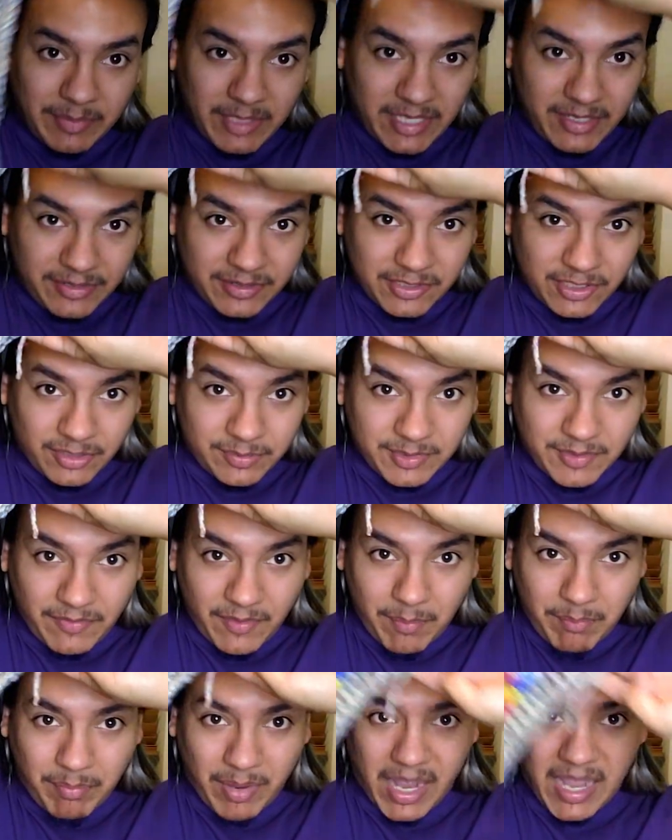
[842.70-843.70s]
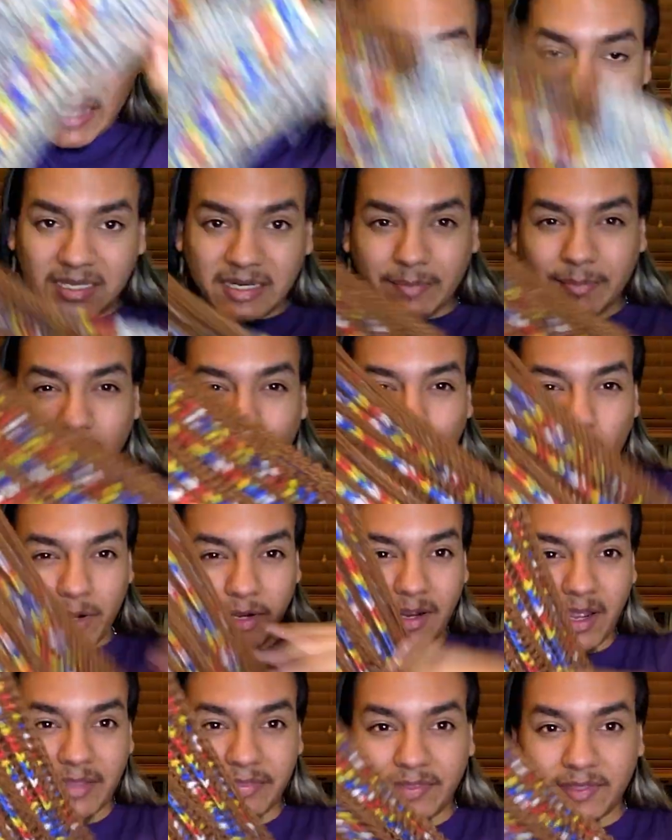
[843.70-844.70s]
here in terms of the body, and I'm going to
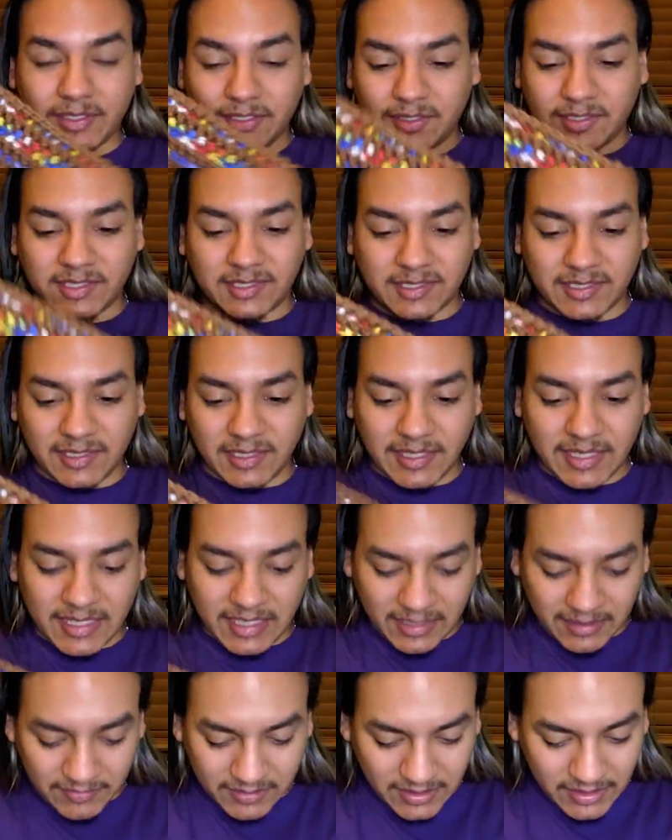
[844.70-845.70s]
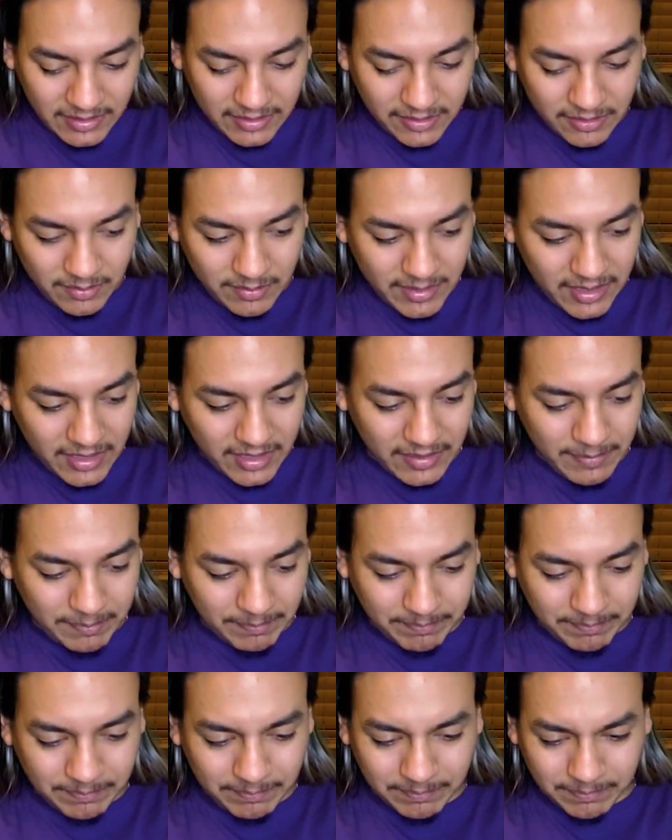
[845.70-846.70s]
work on the sleeves a little bit.
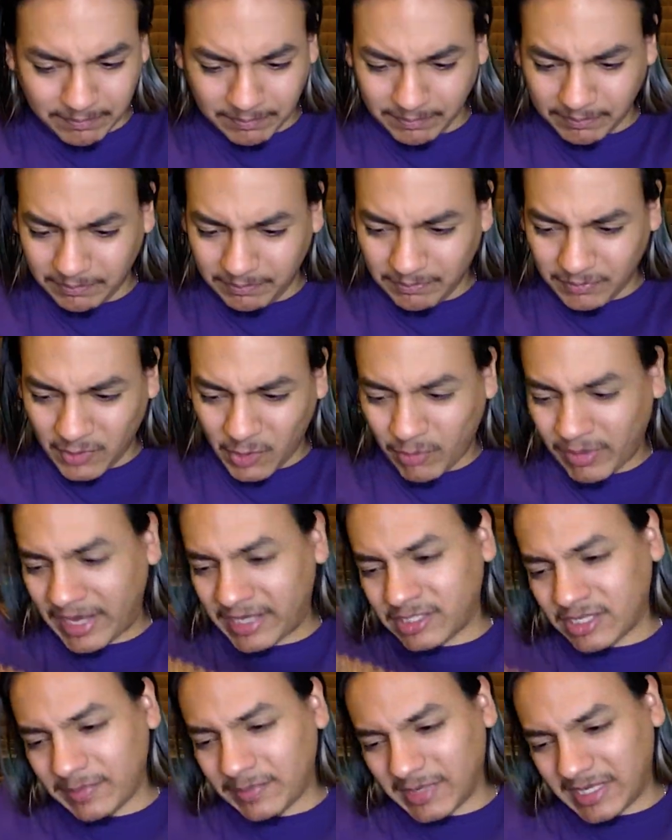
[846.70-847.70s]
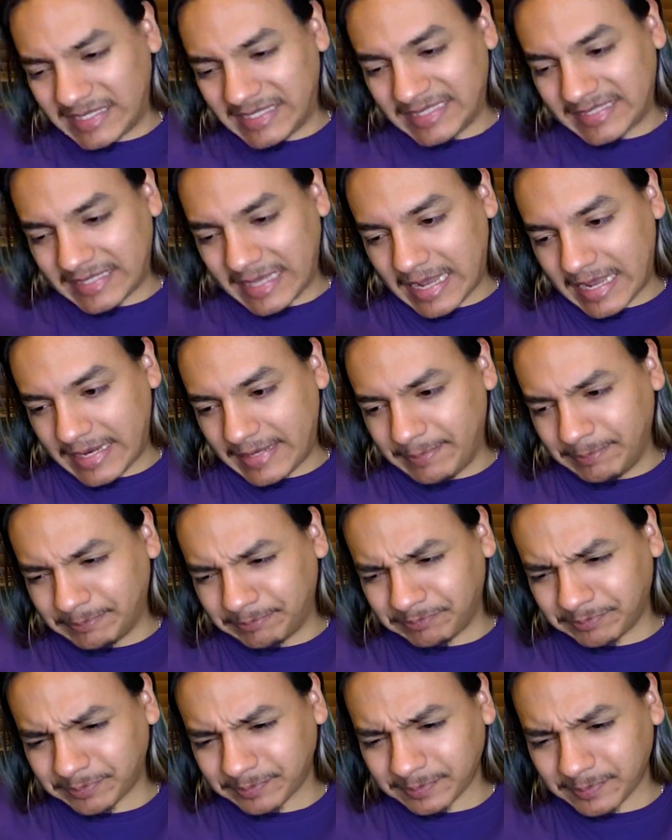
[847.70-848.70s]
Or actually, I'm going to decide,
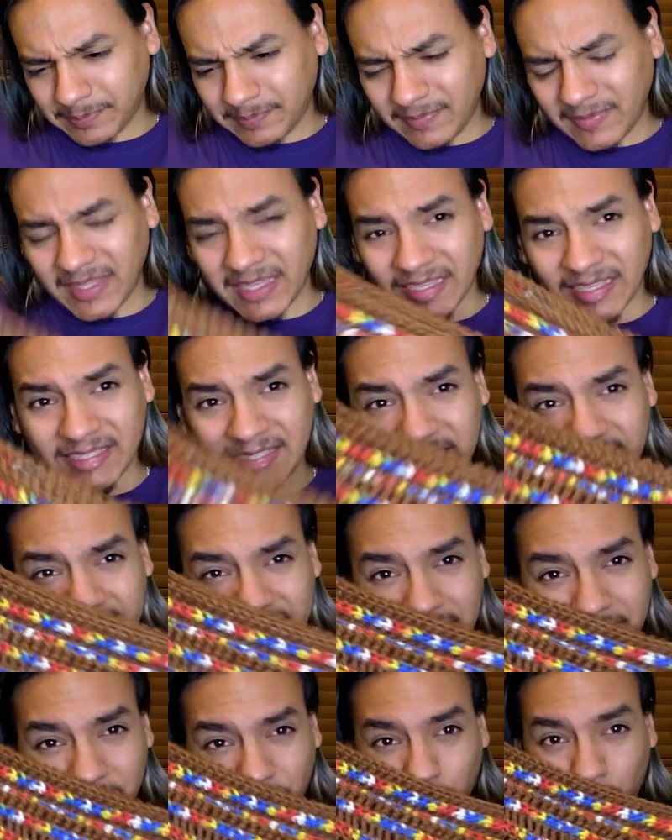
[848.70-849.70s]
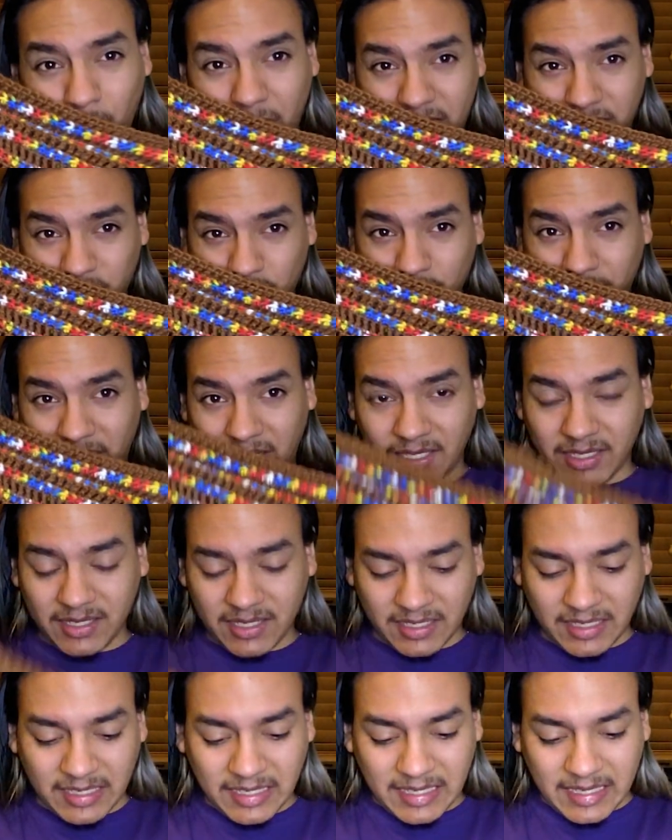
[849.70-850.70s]
because these sleeves are way too big.
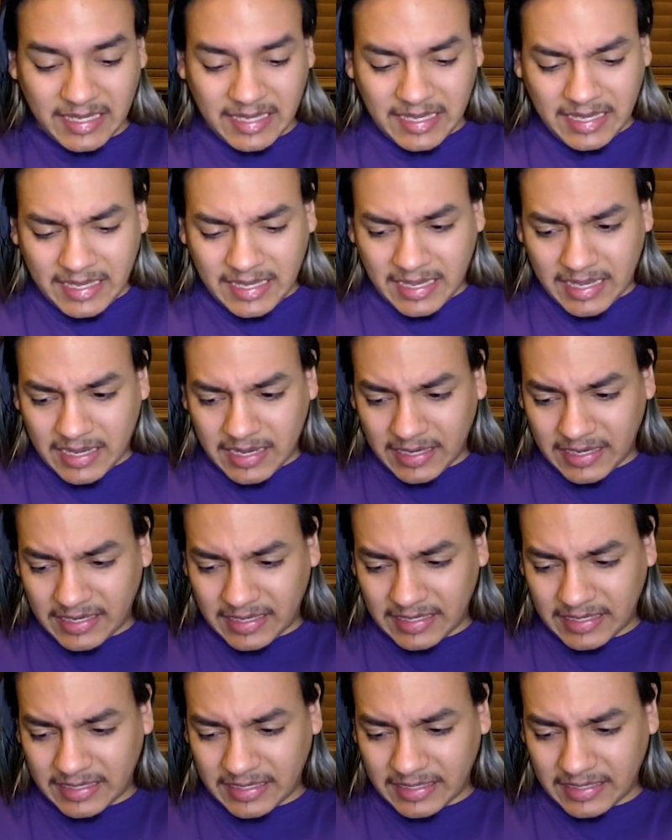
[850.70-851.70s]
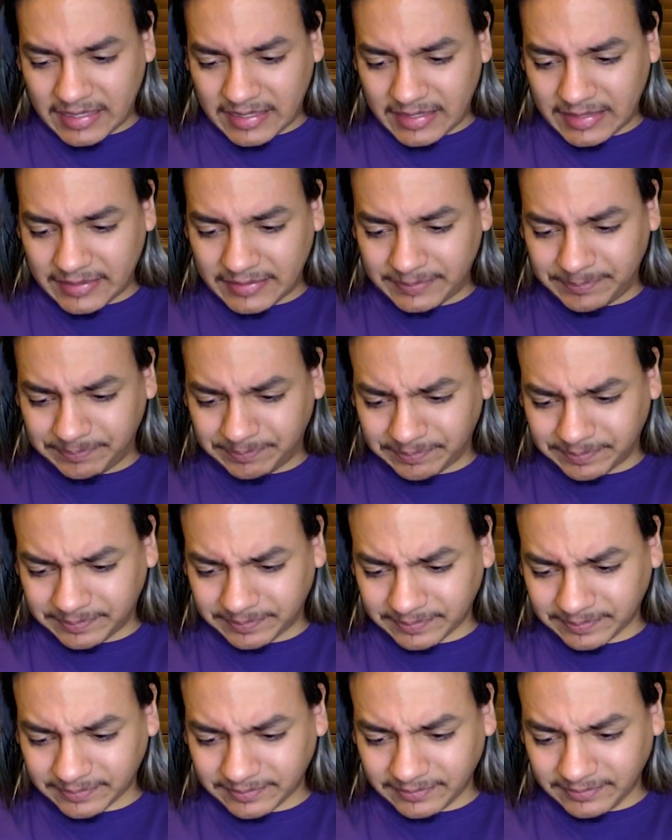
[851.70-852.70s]
So I
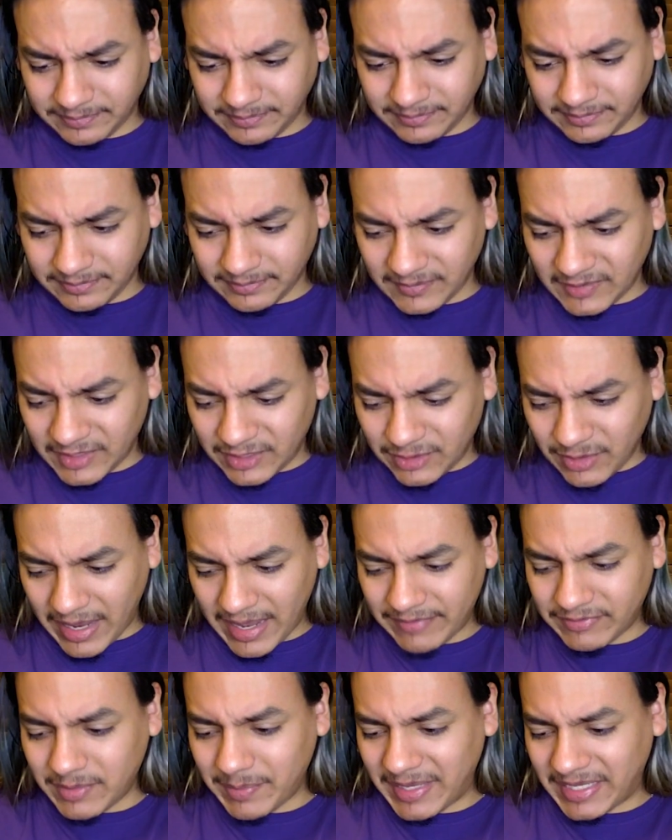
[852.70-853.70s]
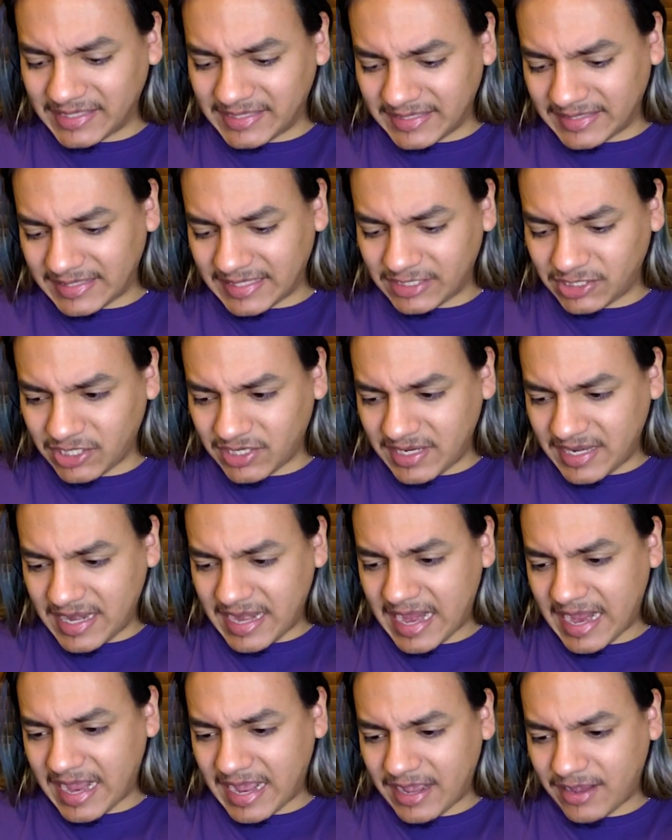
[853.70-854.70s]
have to make a decision
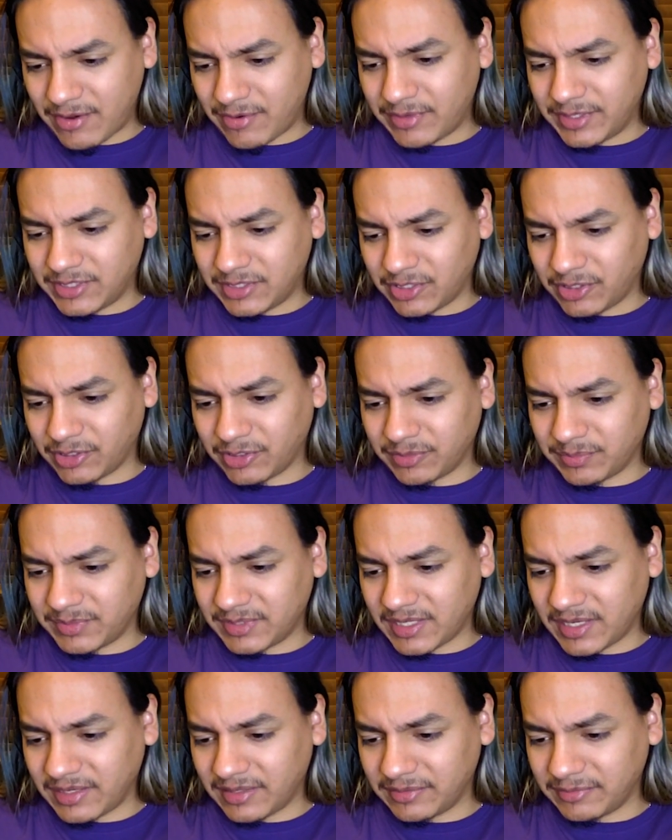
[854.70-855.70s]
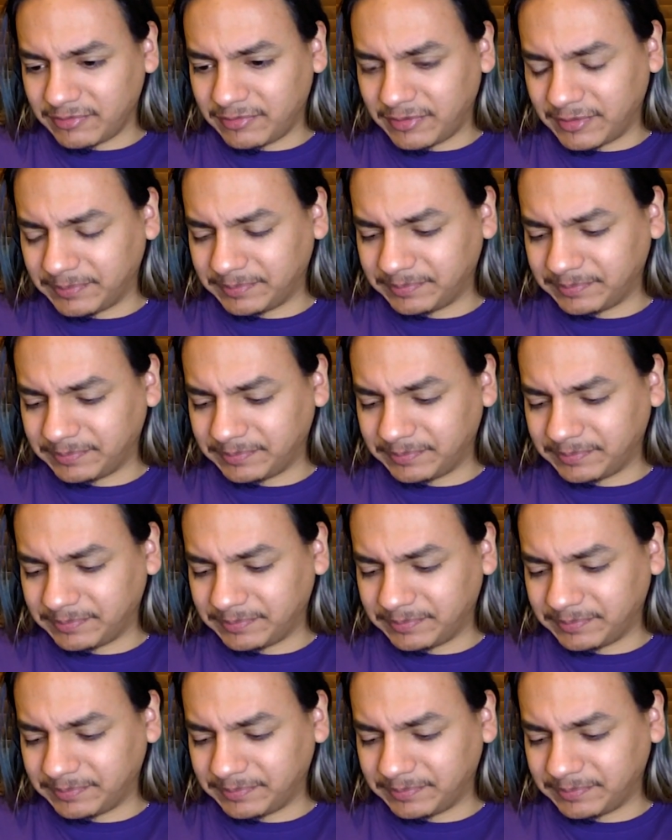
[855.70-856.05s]
now in terms of